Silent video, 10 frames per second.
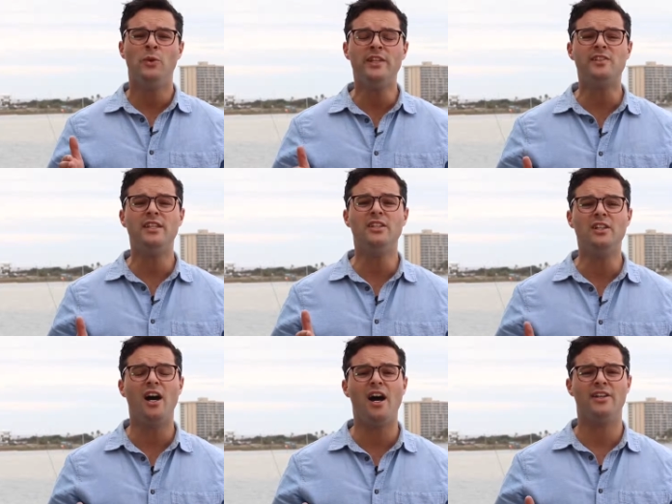we
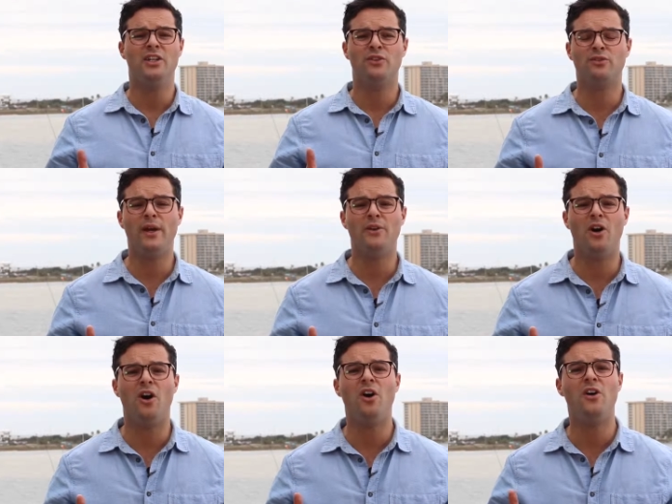see God
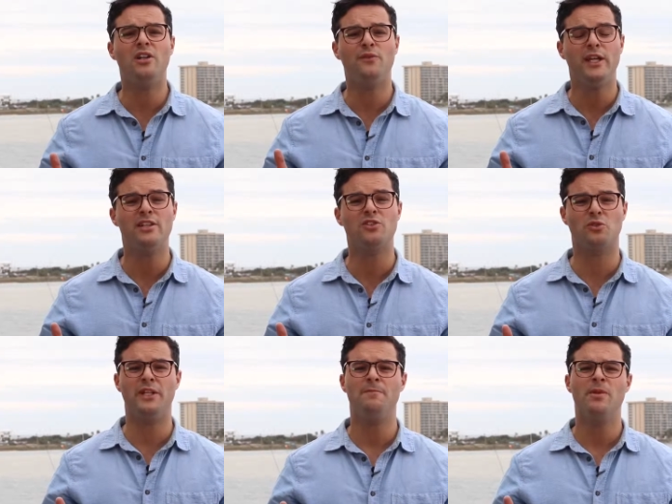throughout all of
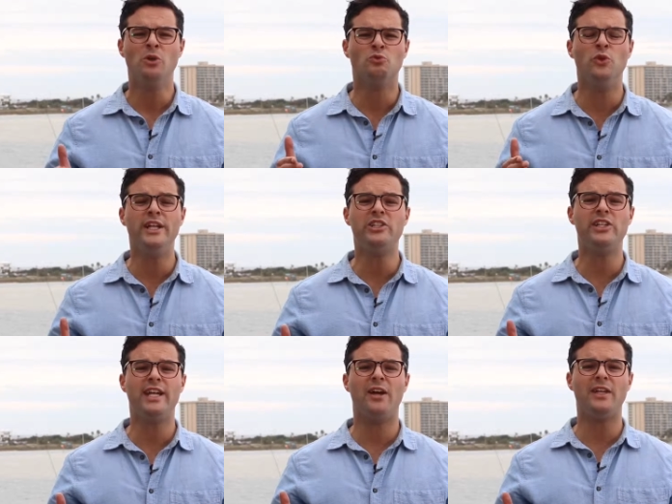history
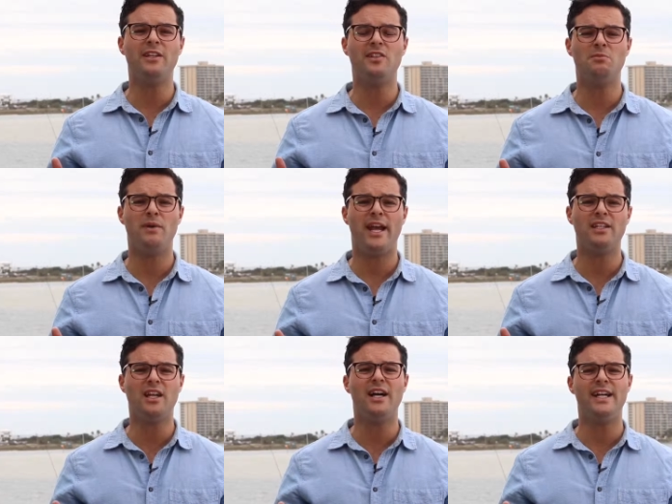reaching out into
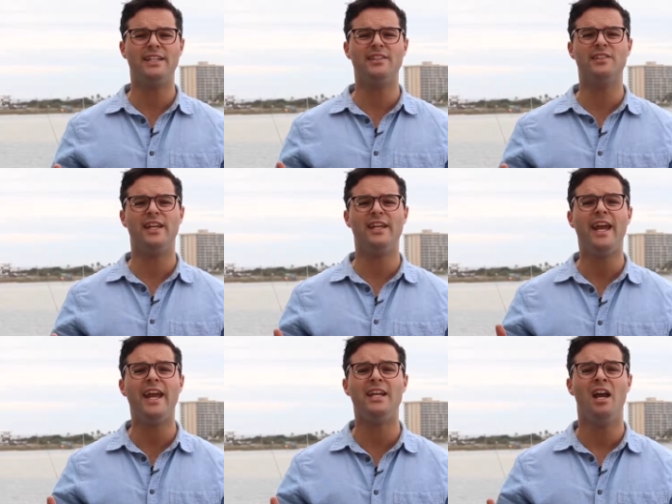mankind and
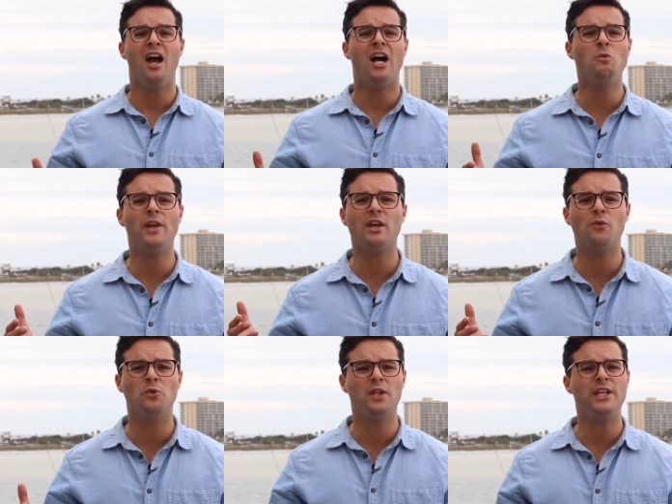saying, Hey, I want to
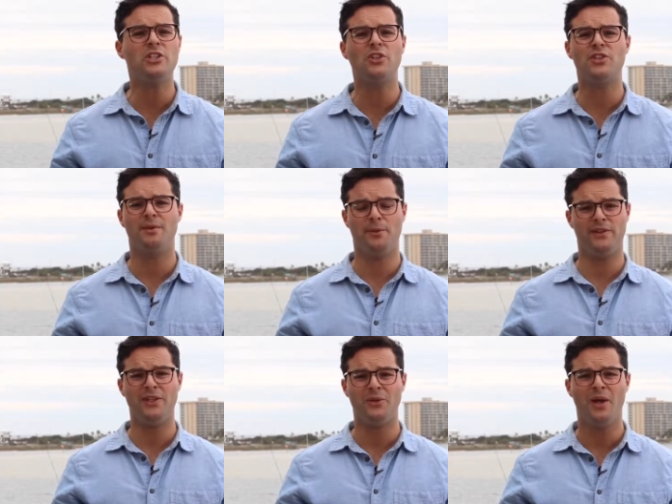have a relationship
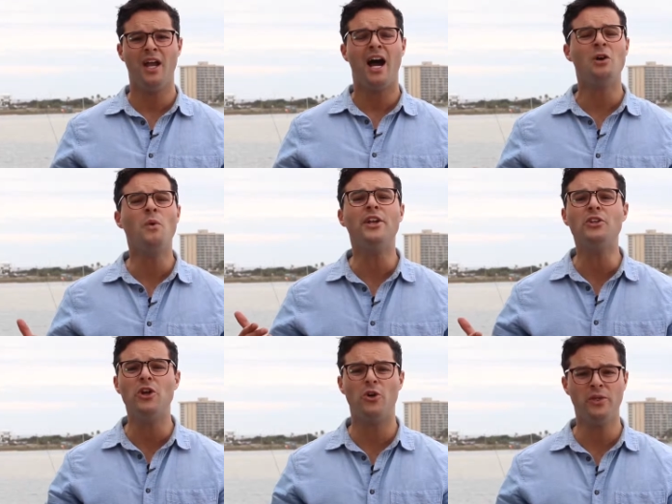with you. I
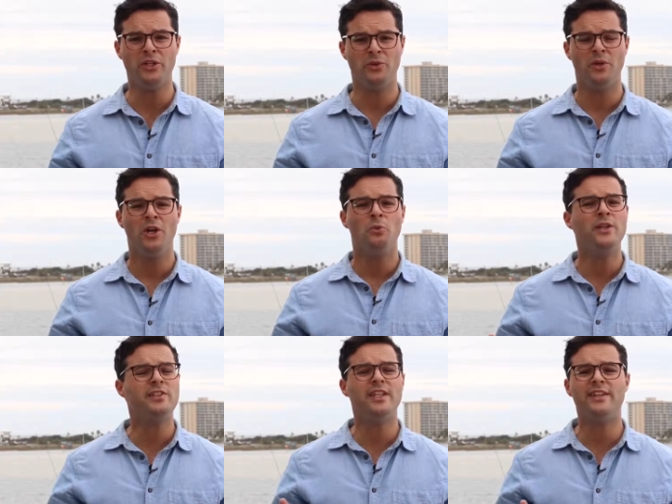want to know you.
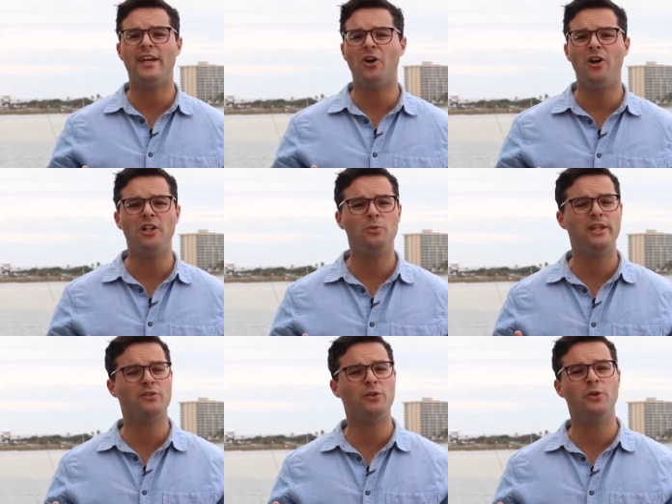We see that all the
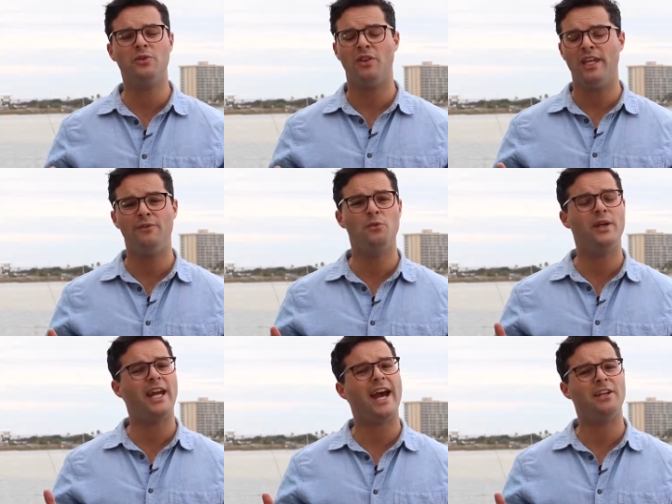way through,
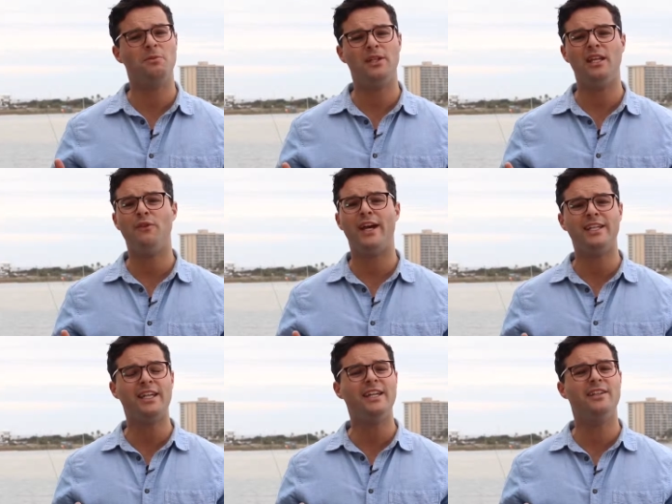even when Adam and Eve
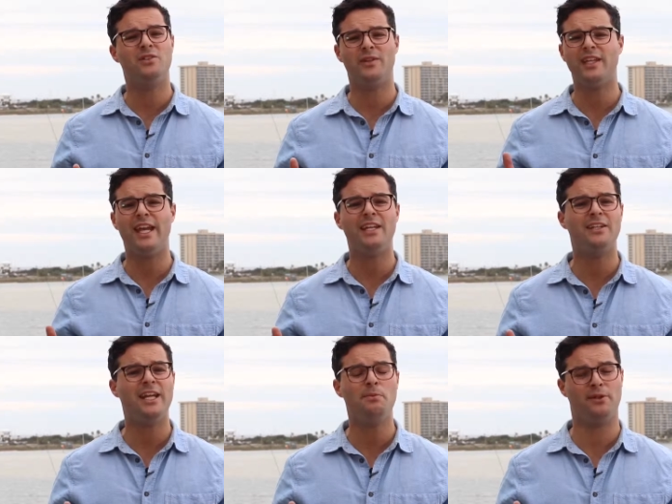had kids with
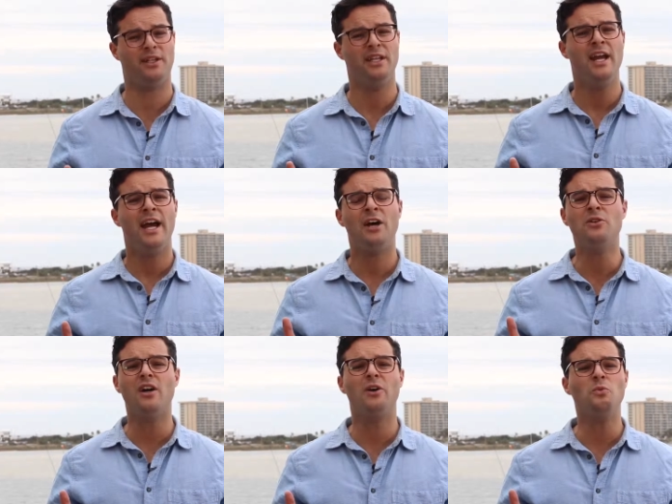Cain and Abel, and
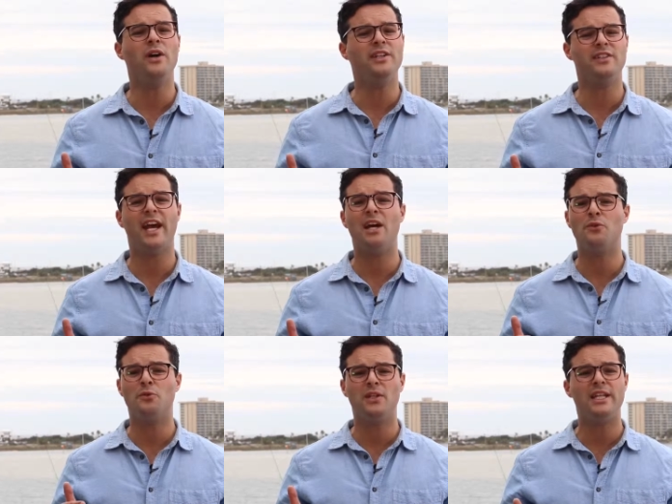how God wanted to
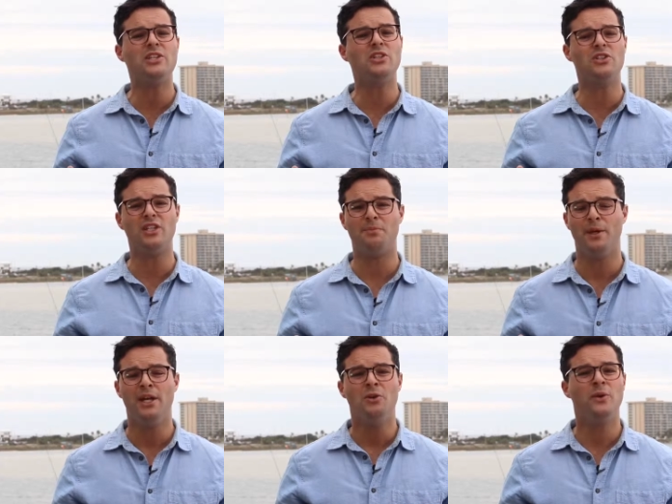have a relationship